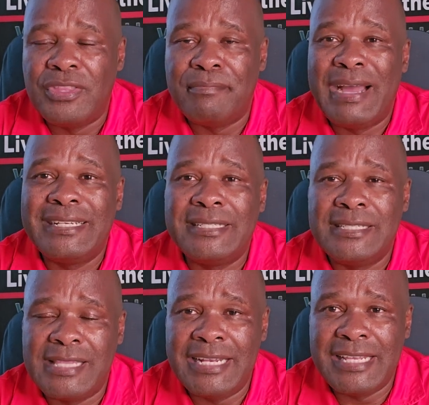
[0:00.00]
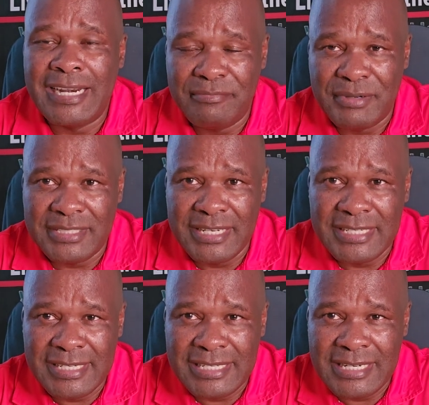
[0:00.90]
the parties that are
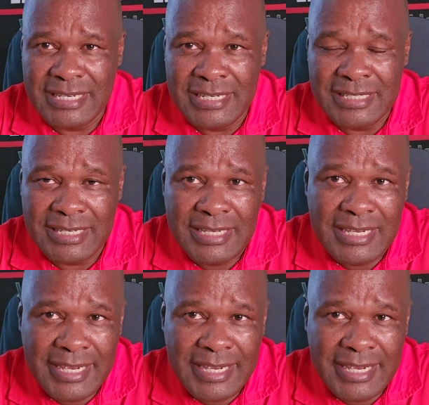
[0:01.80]
represented in, in,